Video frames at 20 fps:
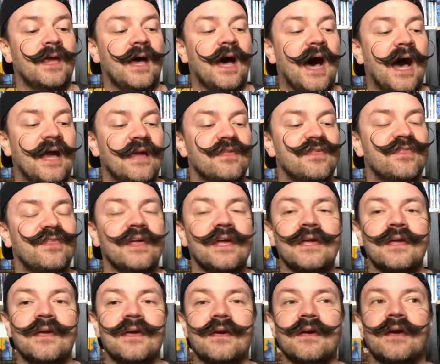I
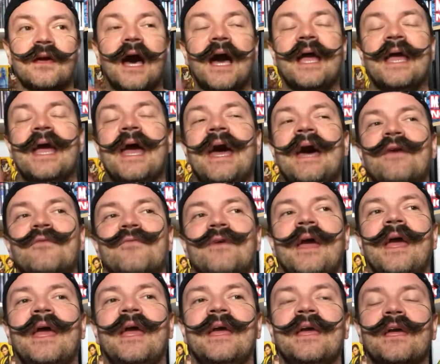think I have
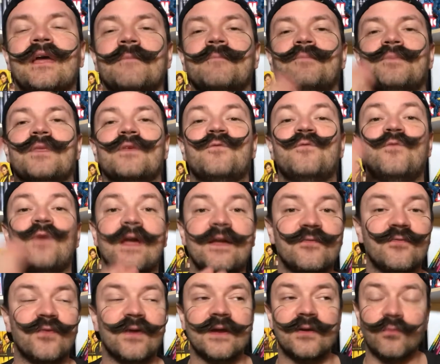a
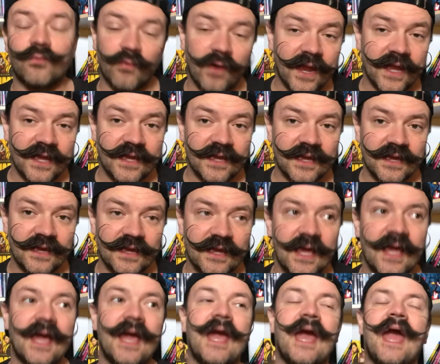favorite ranking
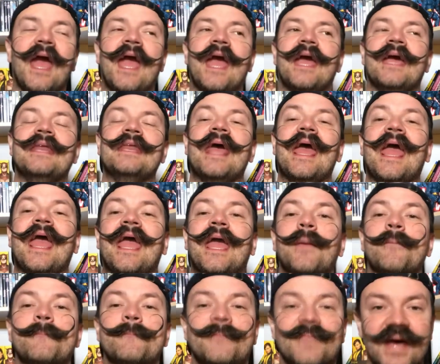and a
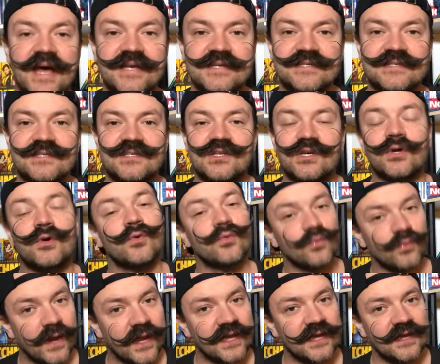best
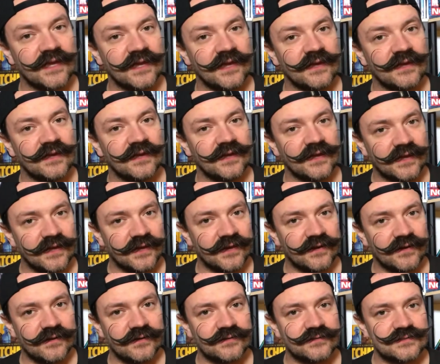ranking
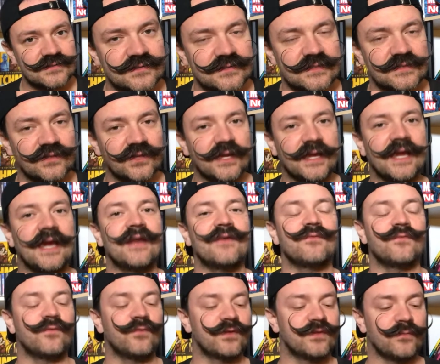here, looking at it
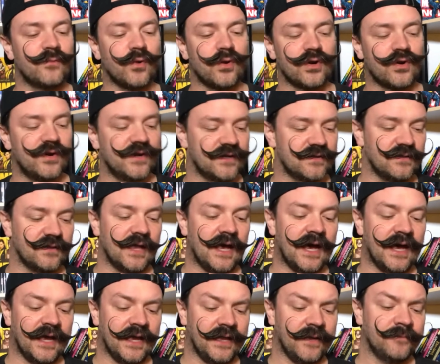with a more critical
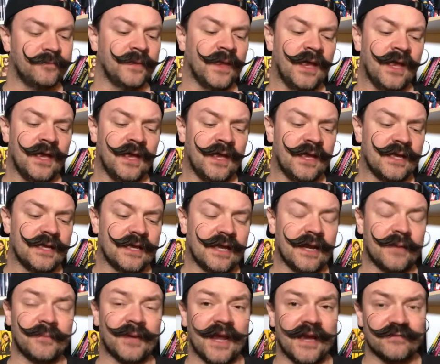eye, and
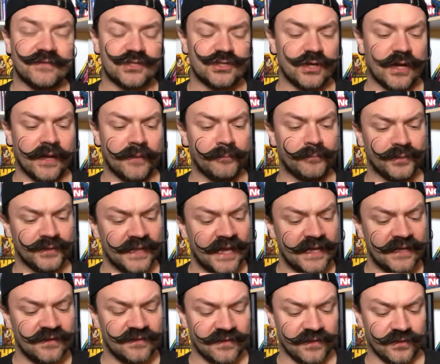I'm gonna have to try and
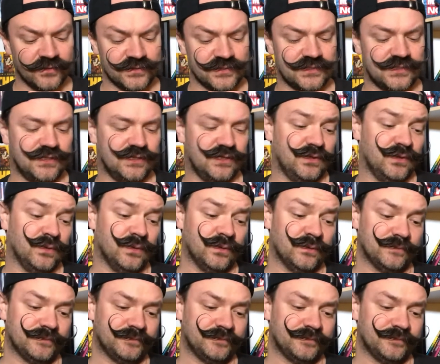blend those two.